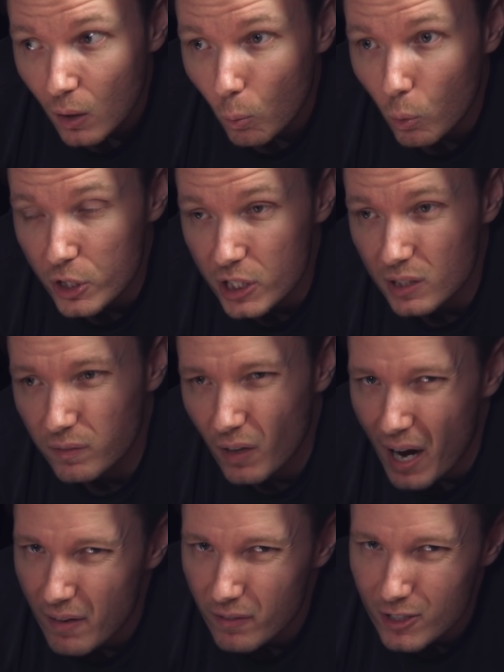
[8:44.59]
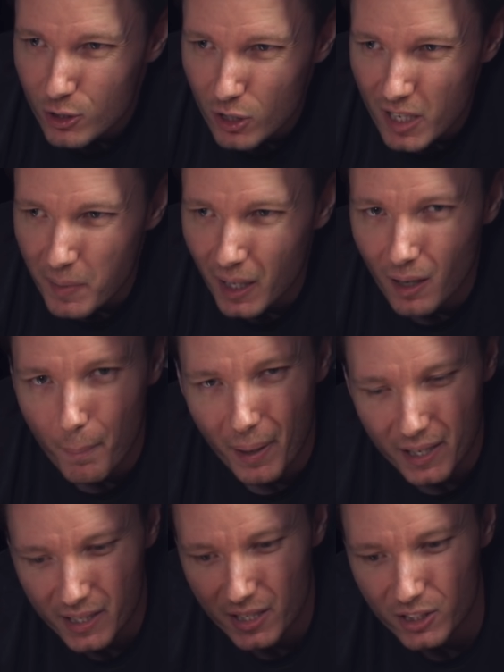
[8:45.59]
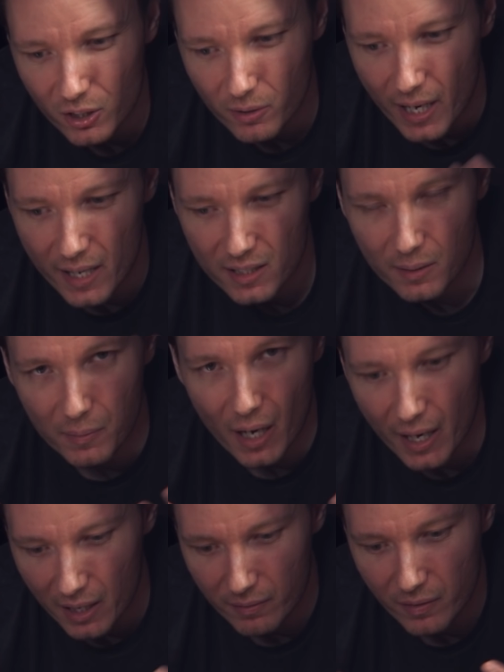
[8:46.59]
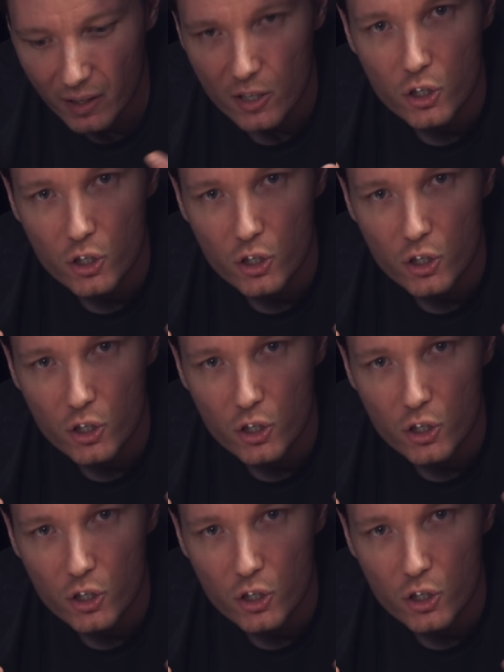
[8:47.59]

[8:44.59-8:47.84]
which is fine for streaming, but it does create some kind of